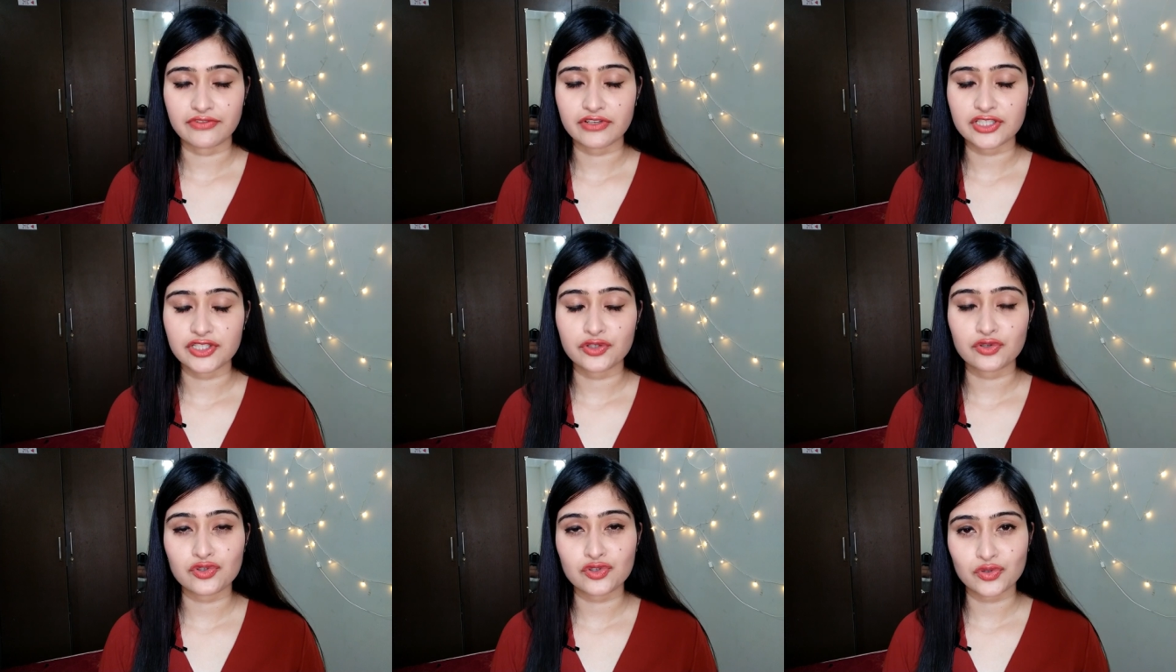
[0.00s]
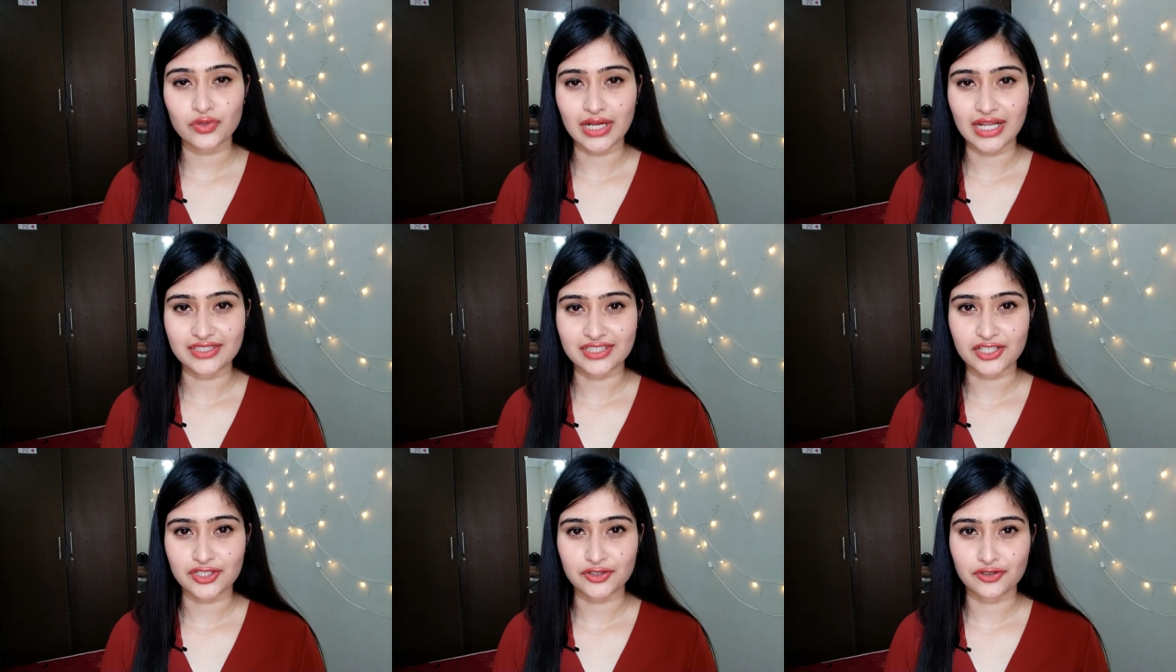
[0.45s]
which used to
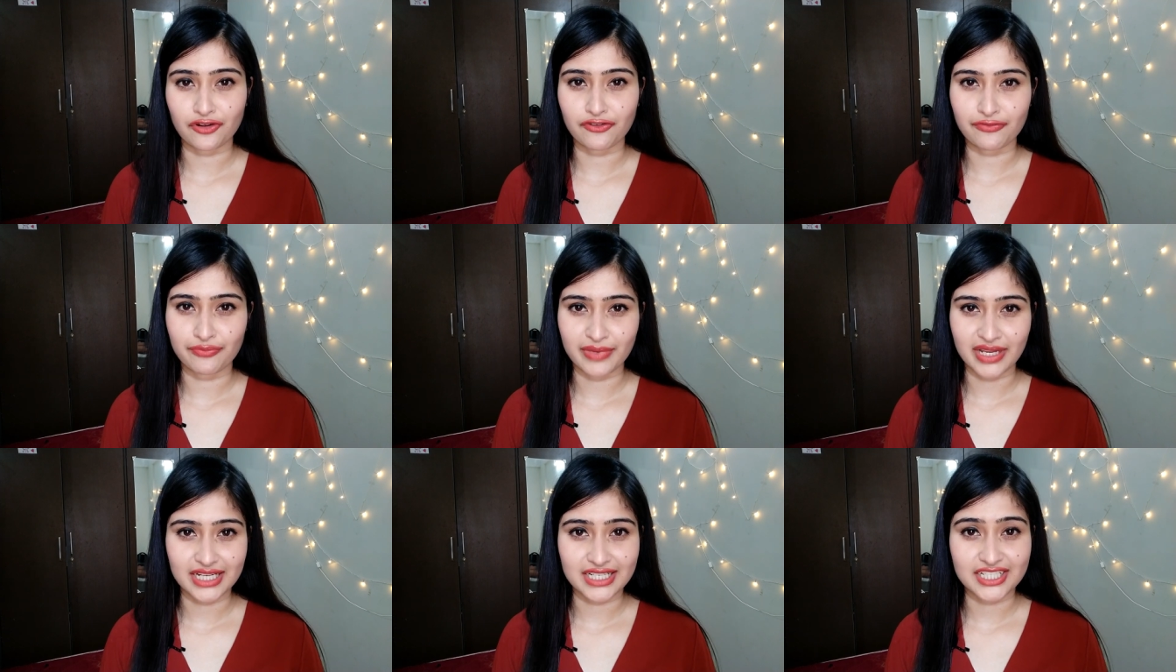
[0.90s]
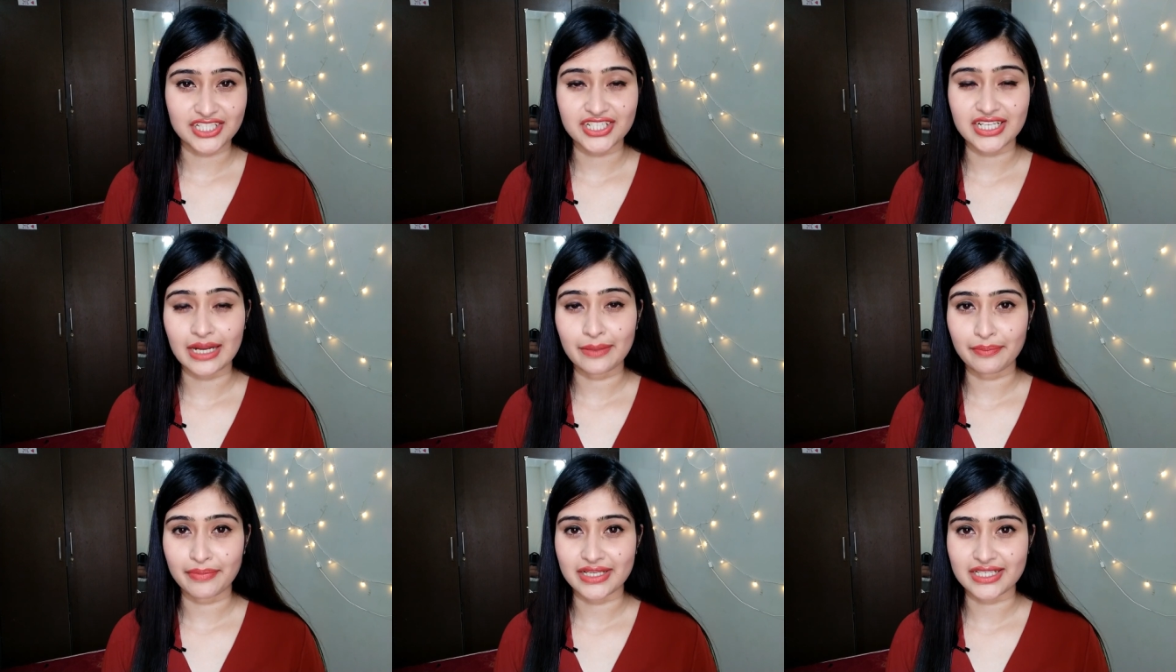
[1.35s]
consist of milk
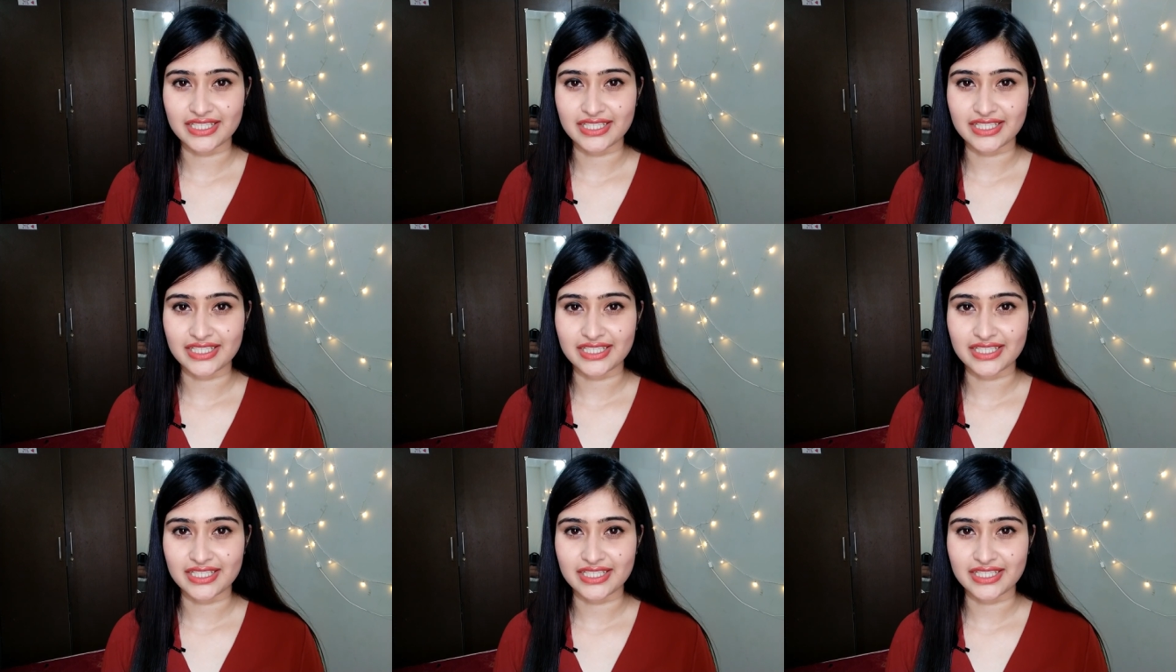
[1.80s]
tea and